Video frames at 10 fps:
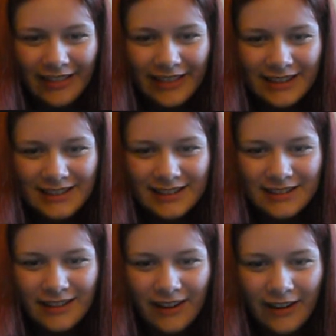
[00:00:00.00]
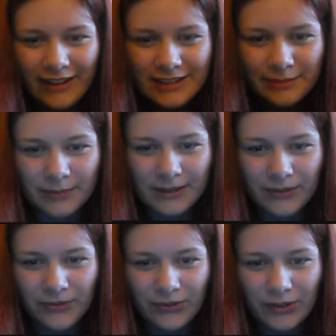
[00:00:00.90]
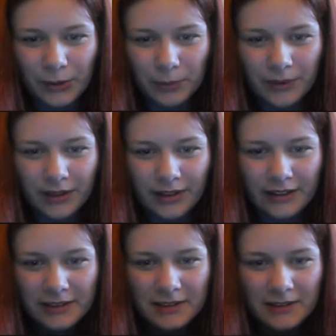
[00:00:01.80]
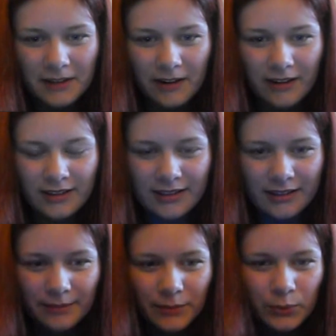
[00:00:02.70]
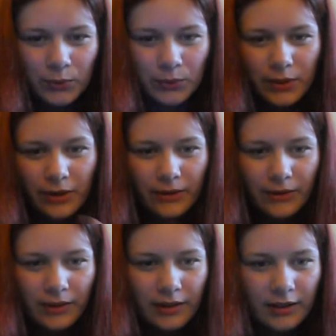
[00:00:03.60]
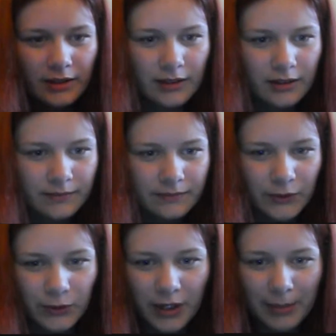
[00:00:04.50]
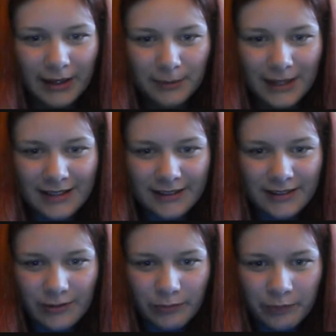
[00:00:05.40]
This is awesomely filmed. This is awesome. Ooh, girl. Who are the backup dancers?